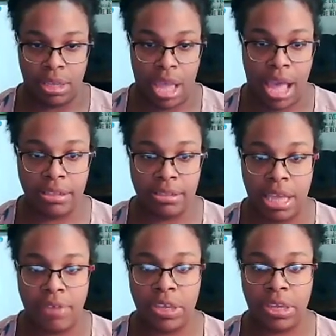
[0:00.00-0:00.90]
God's
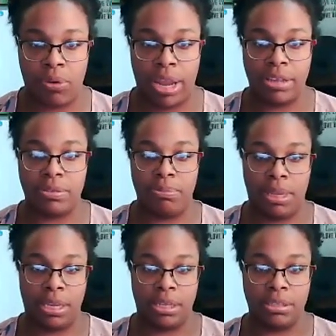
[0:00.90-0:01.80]
loving grace
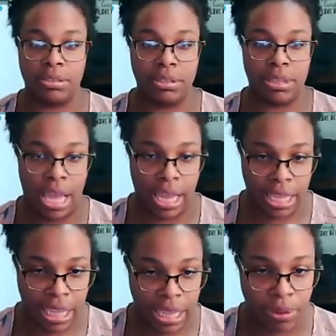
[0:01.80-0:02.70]
means that
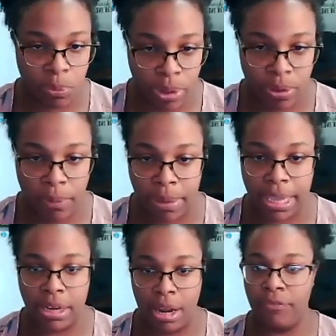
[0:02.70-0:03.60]
He will
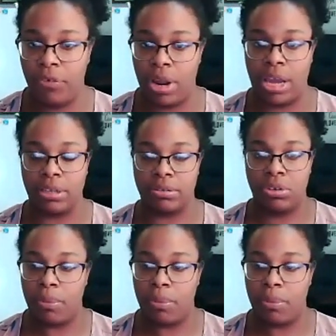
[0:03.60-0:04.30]
be enough for us,